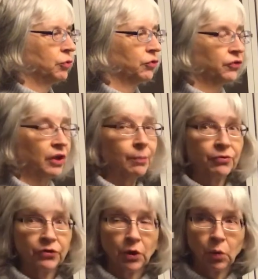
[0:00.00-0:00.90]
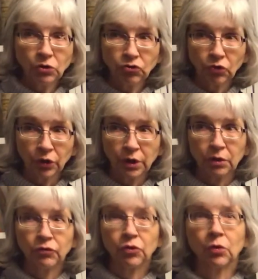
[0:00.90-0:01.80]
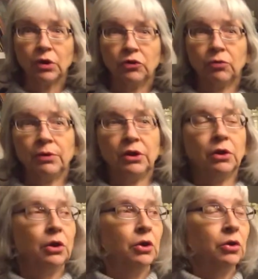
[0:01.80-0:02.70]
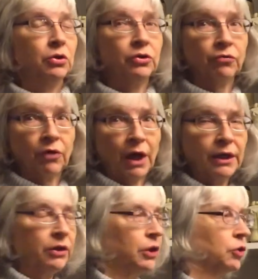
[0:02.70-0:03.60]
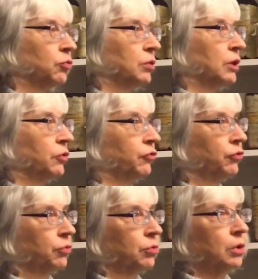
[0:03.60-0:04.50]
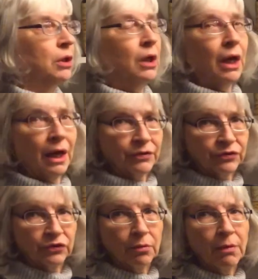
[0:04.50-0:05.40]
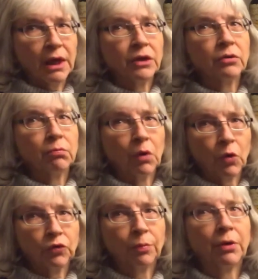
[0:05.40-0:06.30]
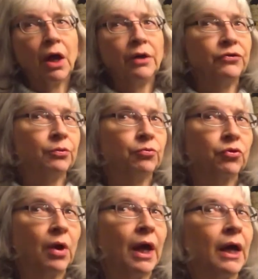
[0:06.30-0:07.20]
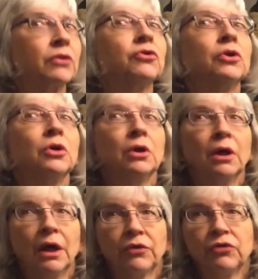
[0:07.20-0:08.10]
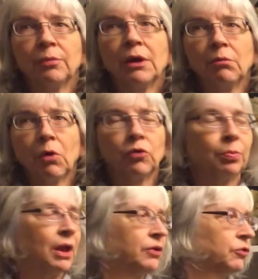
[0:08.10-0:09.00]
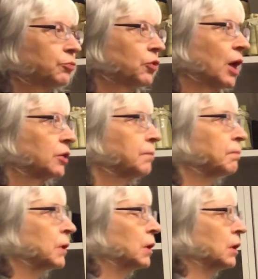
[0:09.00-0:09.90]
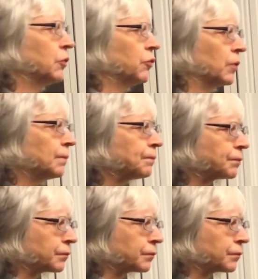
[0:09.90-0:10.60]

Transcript: your steps sequentially. If you're going to be dividing, you need to estimate, multiply, subtract, estimate, multiply, subtract. And so